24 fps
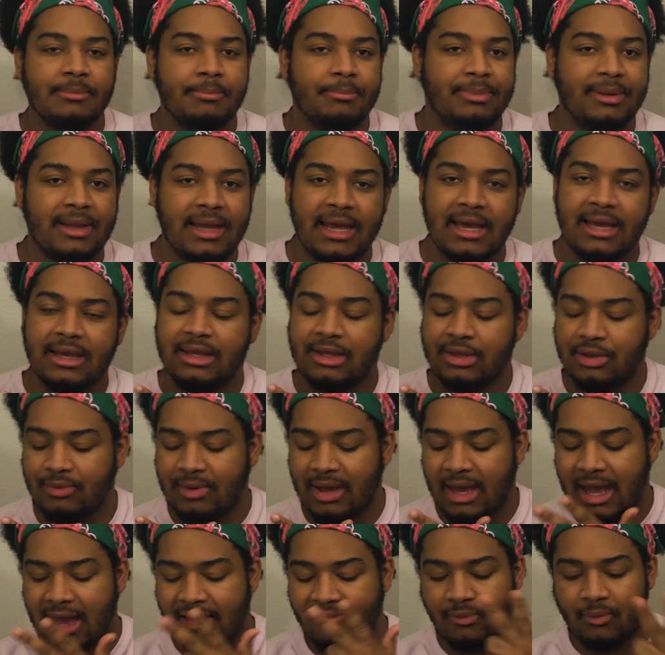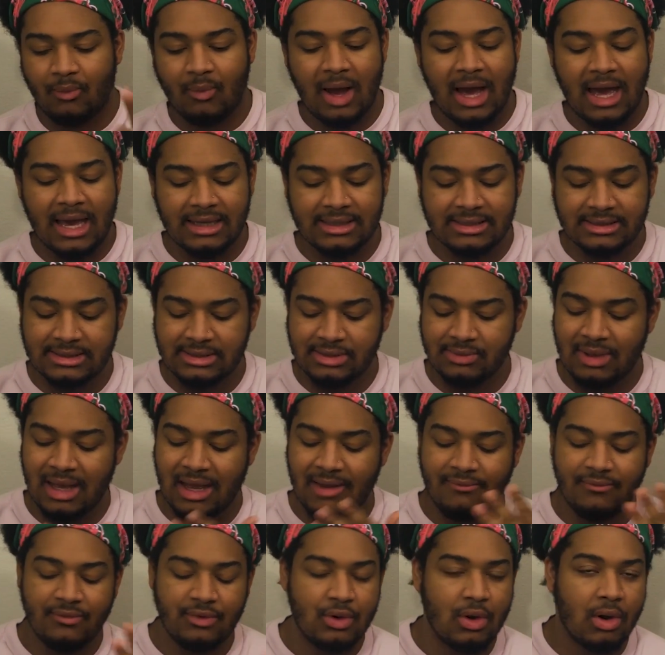Blake, you have Weiss, you
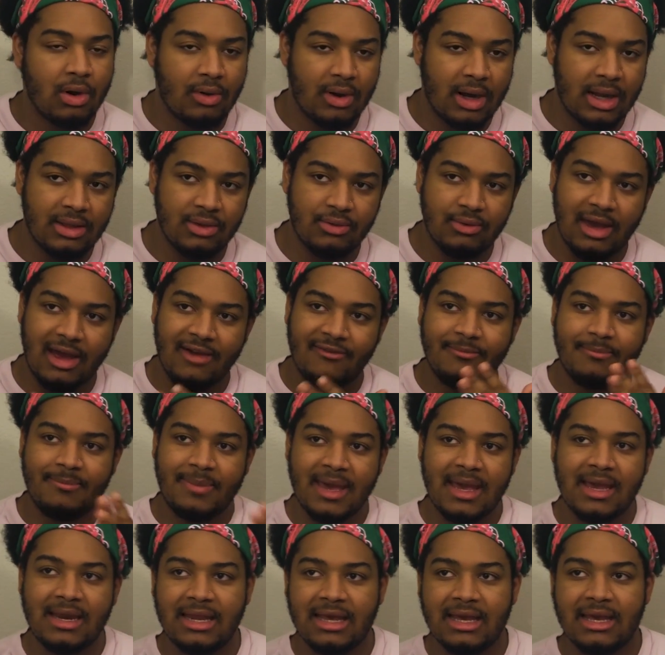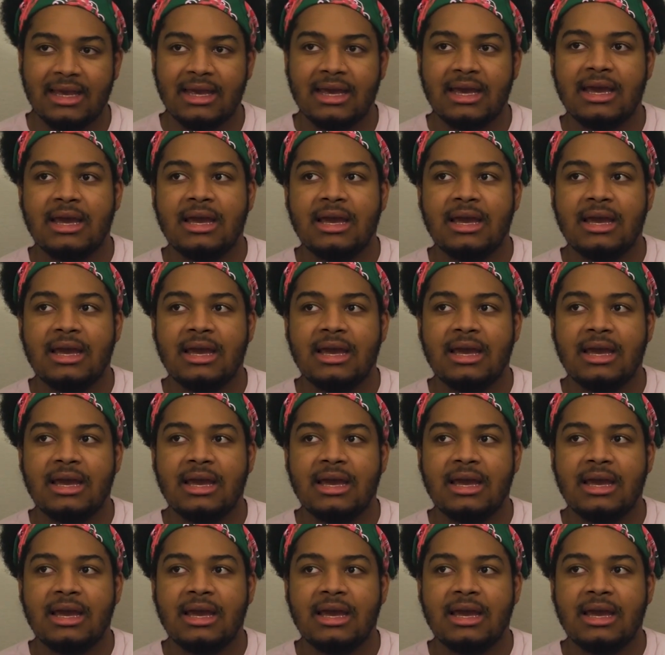have Nora, you have Penny.